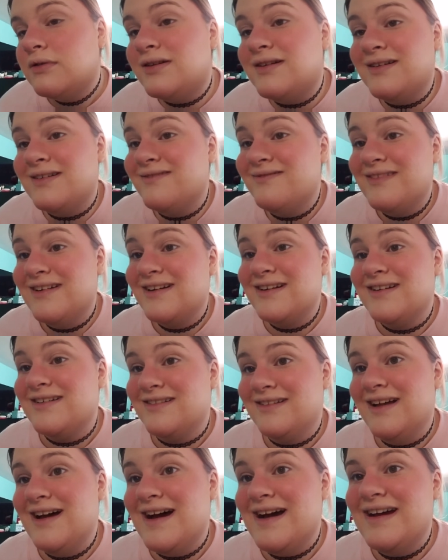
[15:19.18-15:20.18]
I'm not gonna
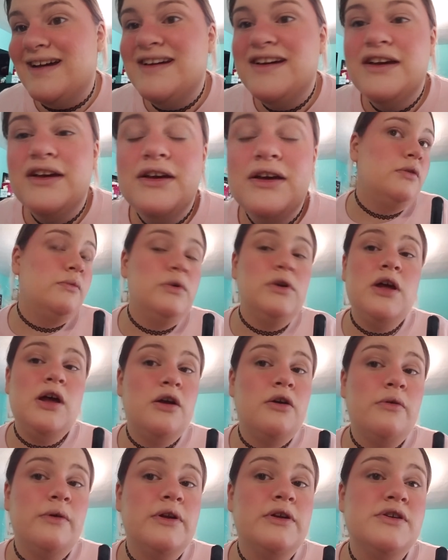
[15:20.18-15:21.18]
lie. We're not
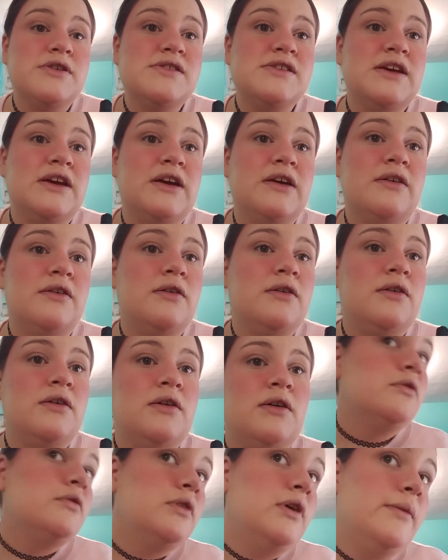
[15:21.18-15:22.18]
quitters here.
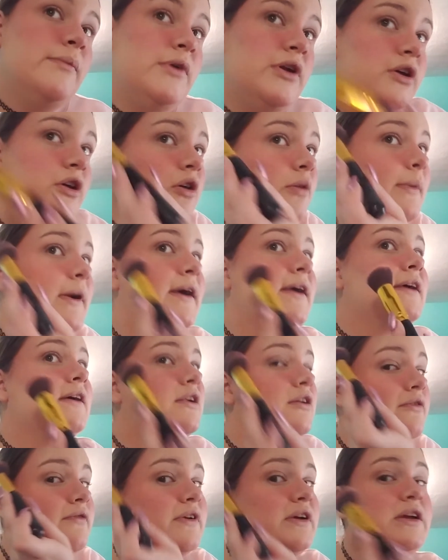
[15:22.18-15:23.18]
I'm gonna go back in
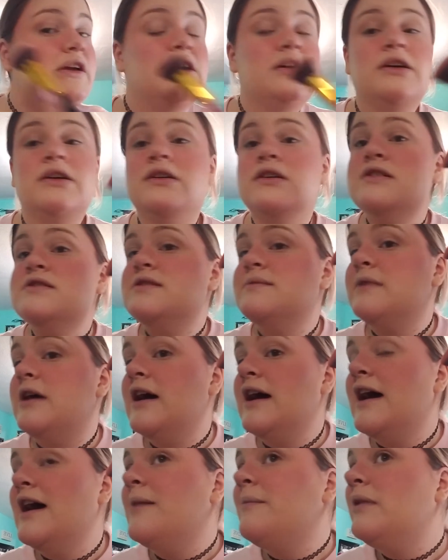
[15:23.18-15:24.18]
over here because I'm not
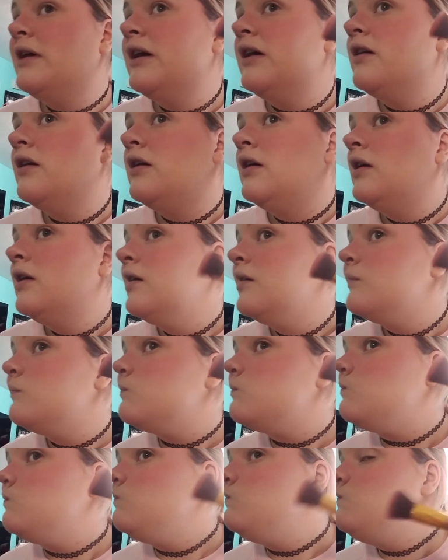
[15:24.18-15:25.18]
happy.
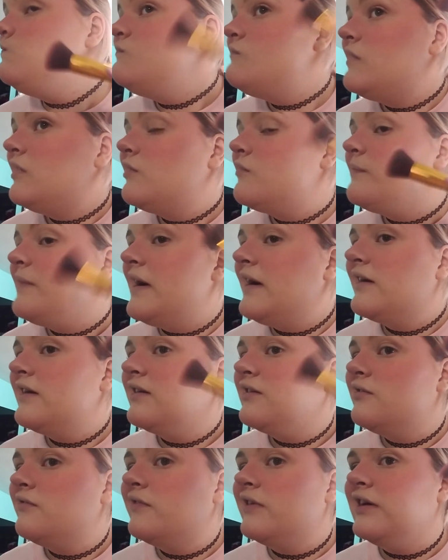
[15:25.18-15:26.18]
I'm gonna go back in
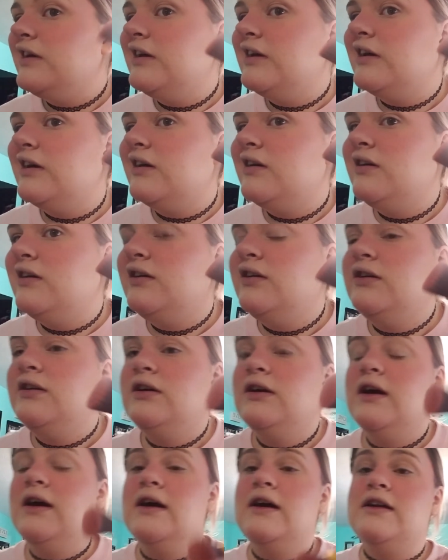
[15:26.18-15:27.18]
over here
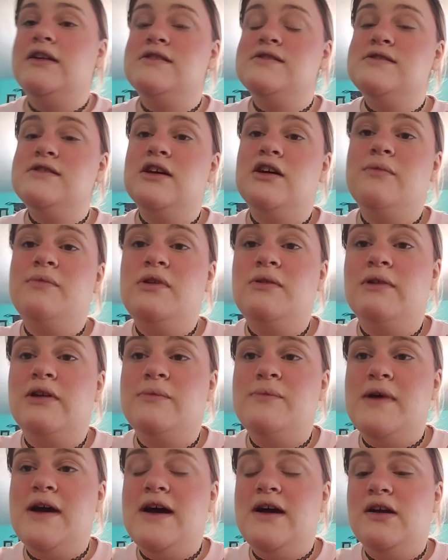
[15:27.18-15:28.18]
and I'll be right
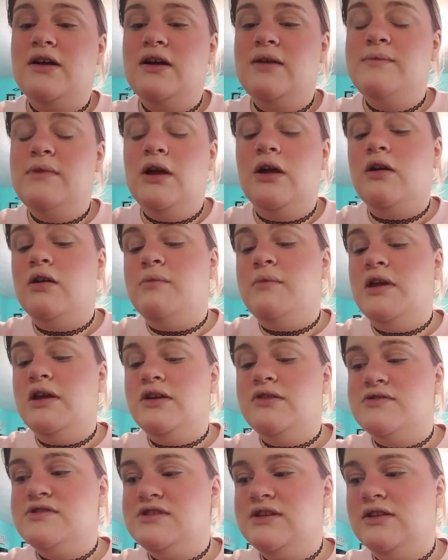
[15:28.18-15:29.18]
back. I'm not gonna make you
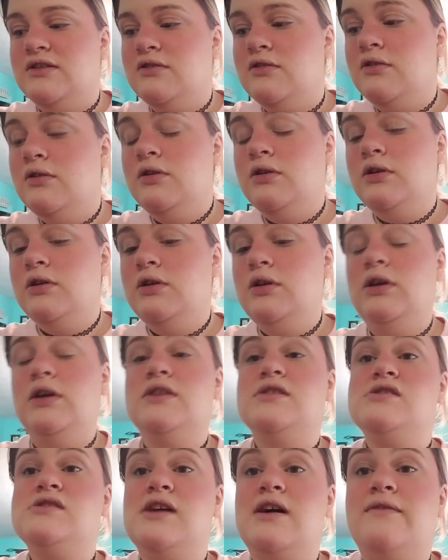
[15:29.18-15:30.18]
sit and
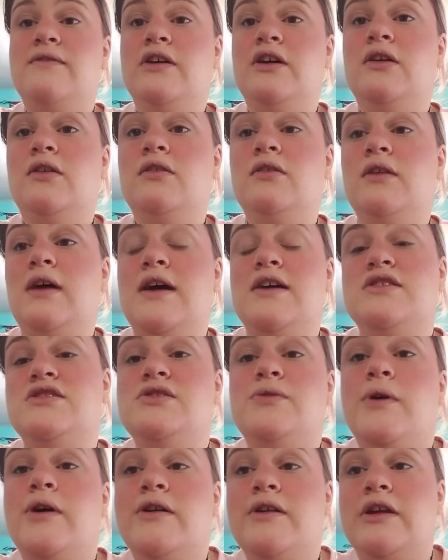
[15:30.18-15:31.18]
suffer as you
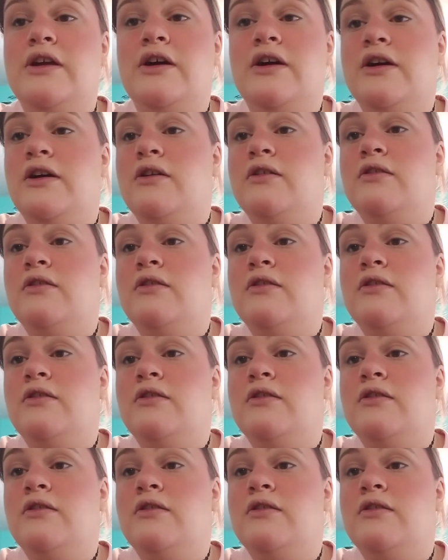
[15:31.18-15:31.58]
already are.